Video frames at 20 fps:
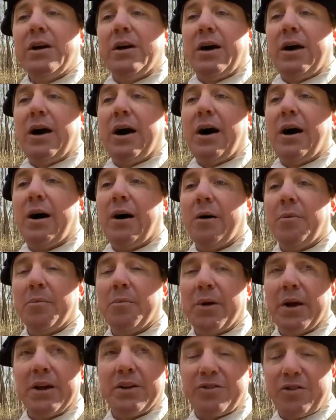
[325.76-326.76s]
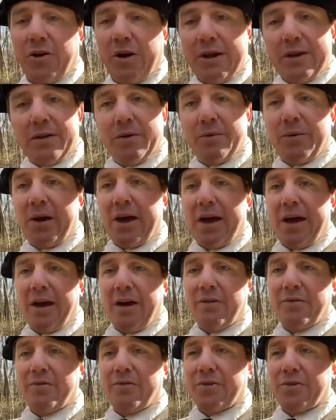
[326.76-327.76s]
And it's great that we
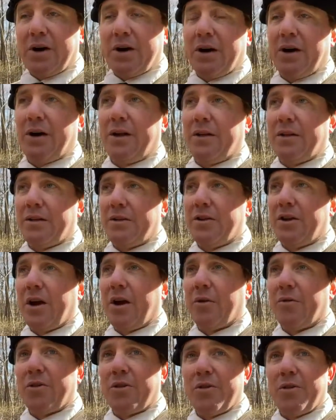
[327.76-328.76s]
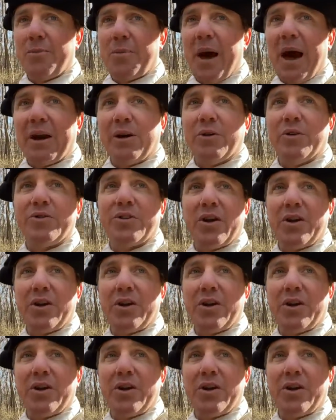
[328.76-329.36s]
have, the battles.